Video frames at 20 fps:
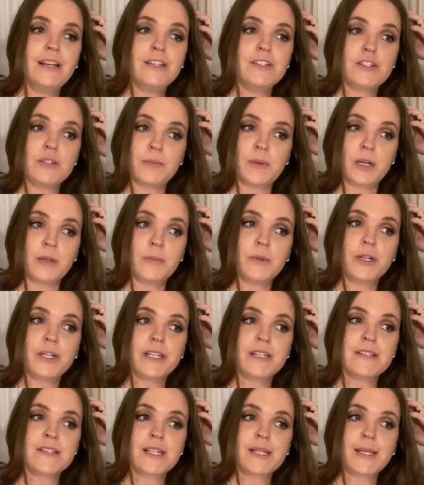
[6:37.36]
tomorrow morning
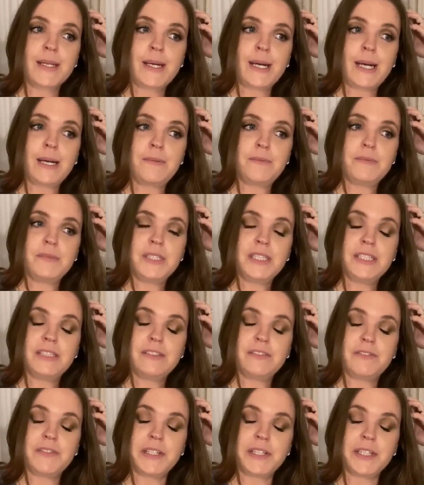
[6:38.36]
is gonna come
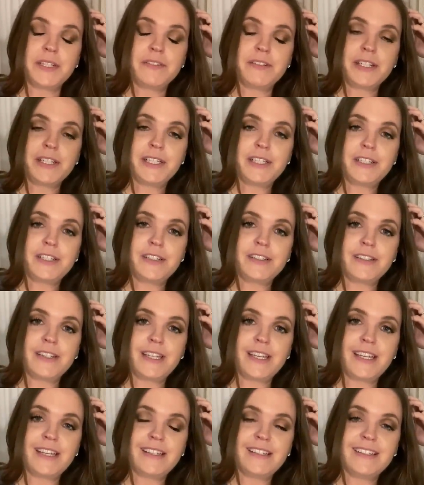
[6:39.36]
very, very
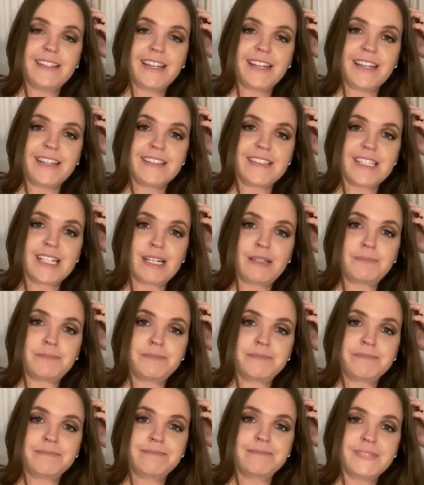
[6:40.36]
early and
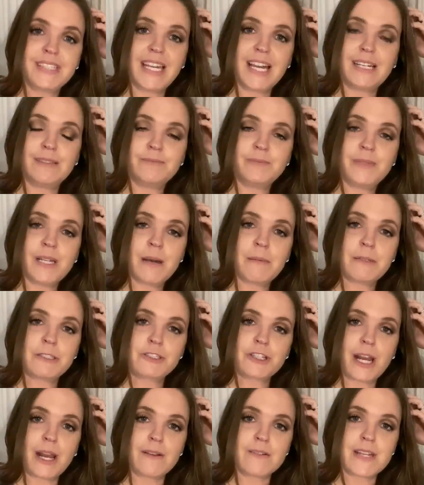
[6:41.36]
um, yeah, not much
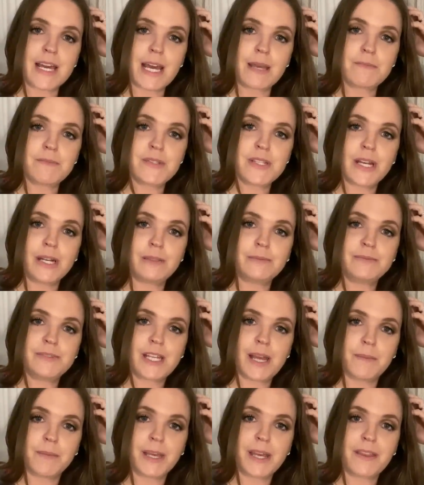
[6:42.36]
ground time. So
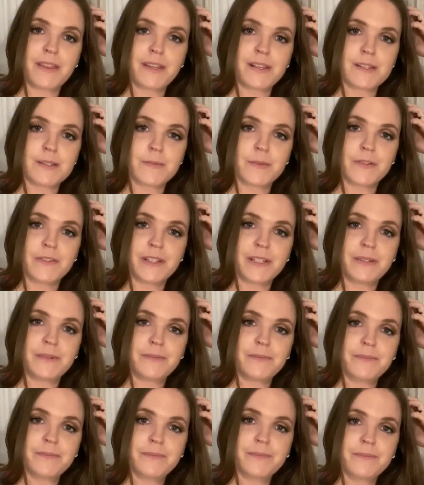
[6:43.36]
time to get things moving.
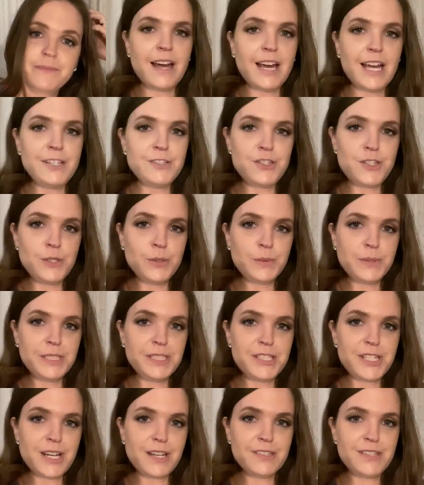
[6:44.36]
I do want
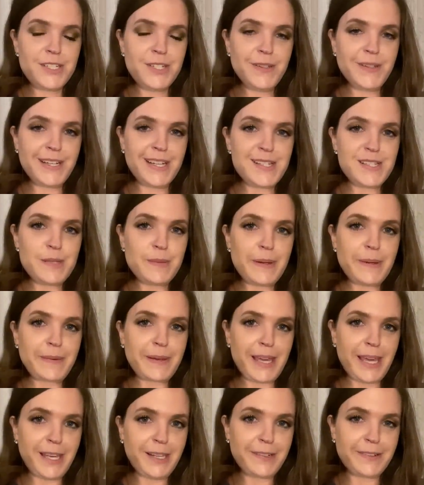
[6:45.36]
to talk to you guys about
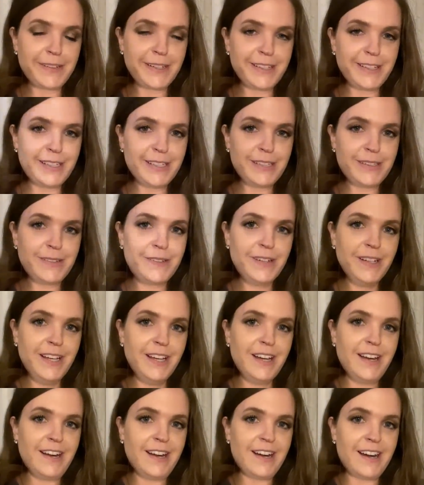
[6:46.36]
catering though.
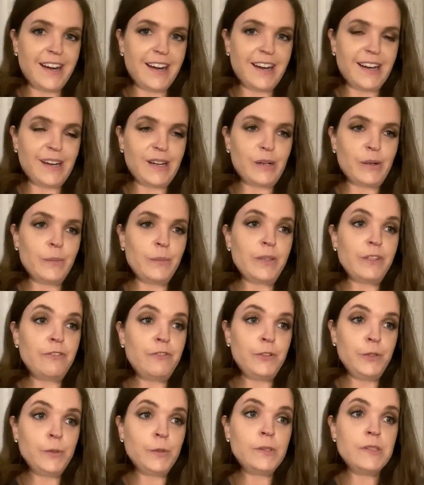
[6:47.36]
Uh, we
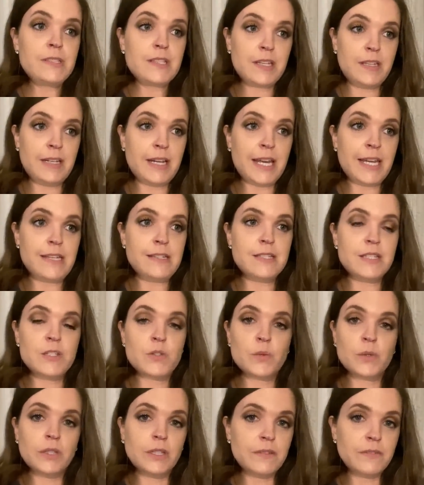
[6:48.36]
fueled tonight
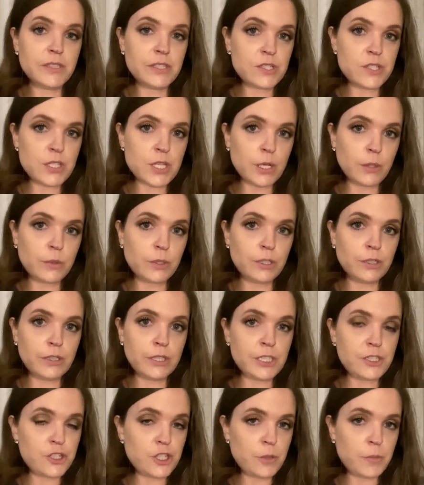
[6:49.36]
since we're leaving so
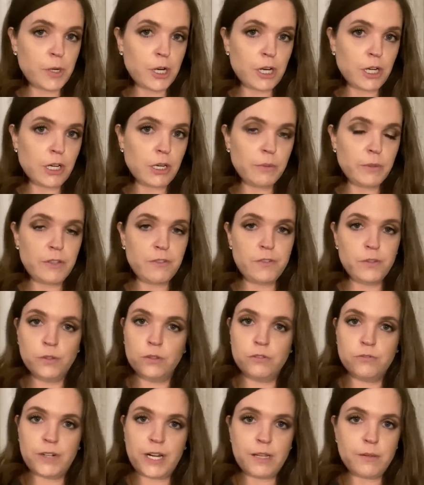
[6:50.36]
early tomorrow. We
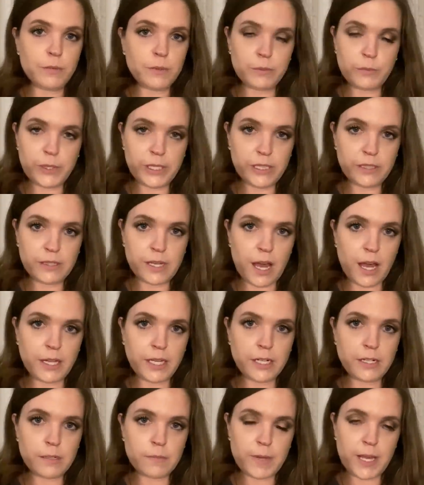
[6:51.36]
fueled right when we got
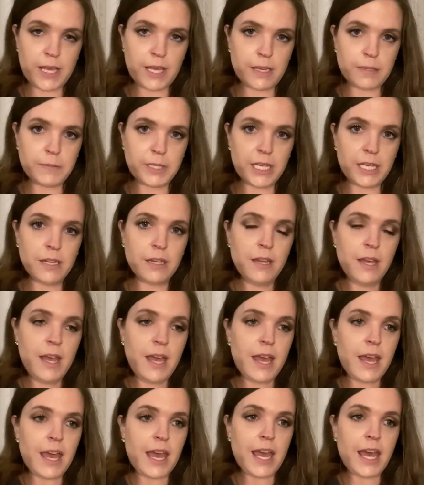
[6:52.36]
here in Miami.
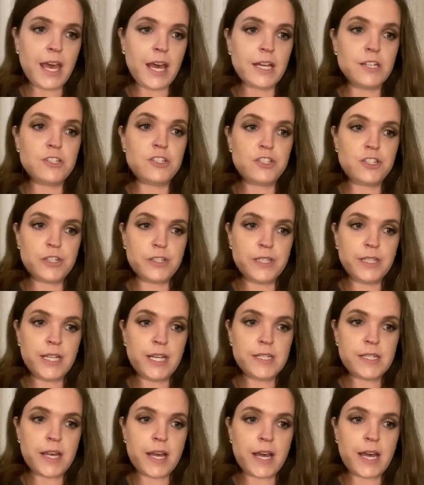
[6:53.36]
And during
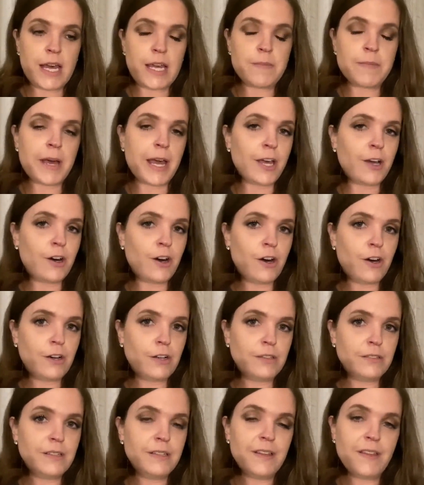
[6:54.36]
that time, I
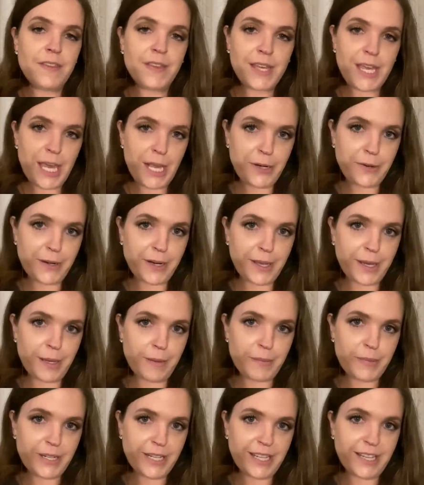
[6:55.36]
called the catering
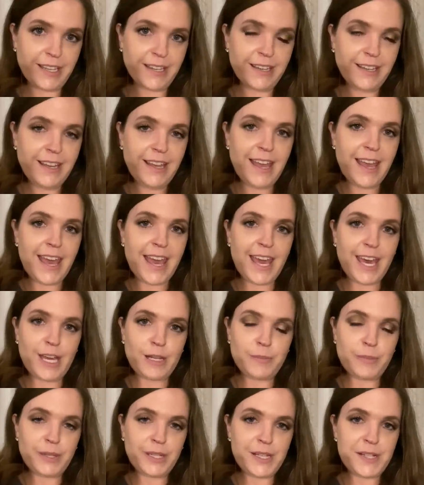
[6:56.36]
company
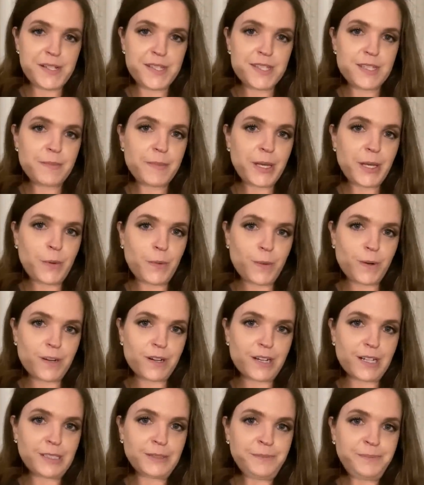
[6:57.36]
and placed my
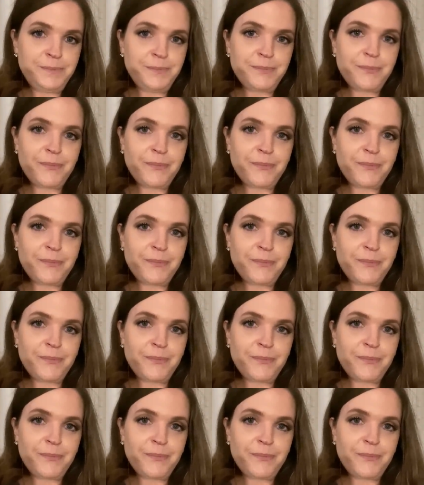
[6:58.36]
order.